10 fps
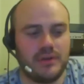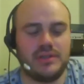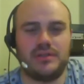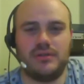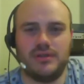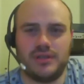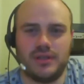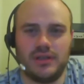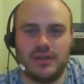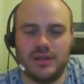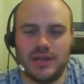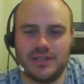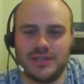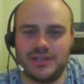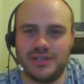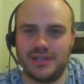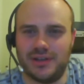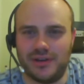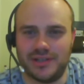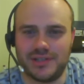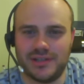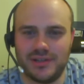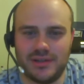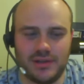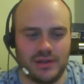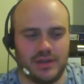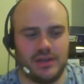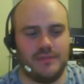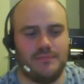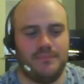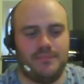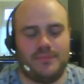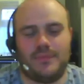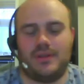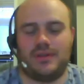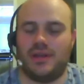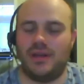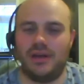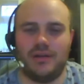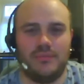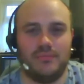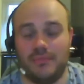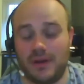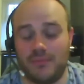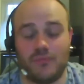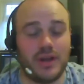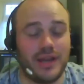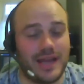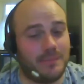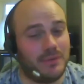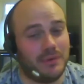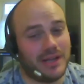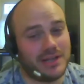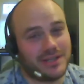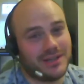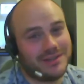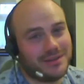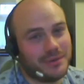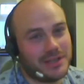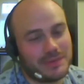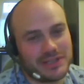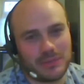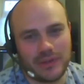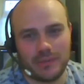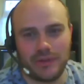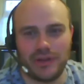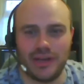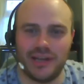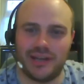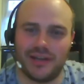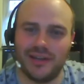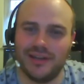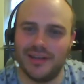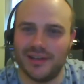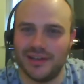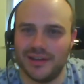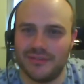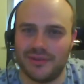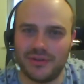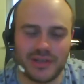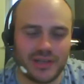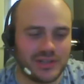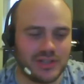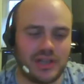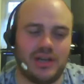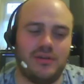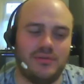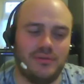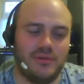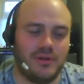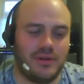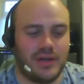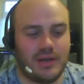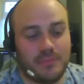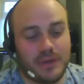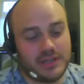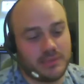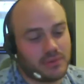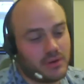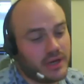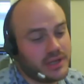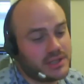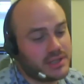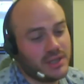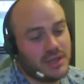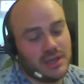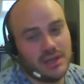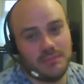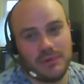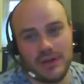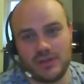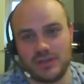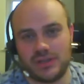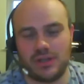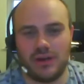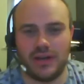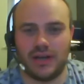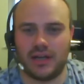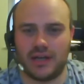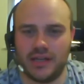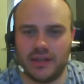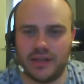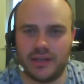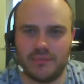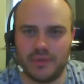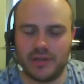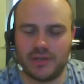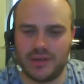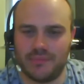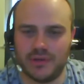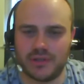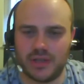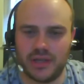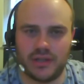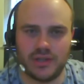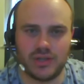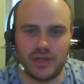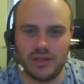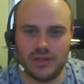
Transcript: us on to Leicester City, guys. Um, you know, I'm really happy with Leicester. I mean, especially when they won the league a few seasons ago. Uh, big surprise, but just slightly unlucky that they didn't make Champions League this year.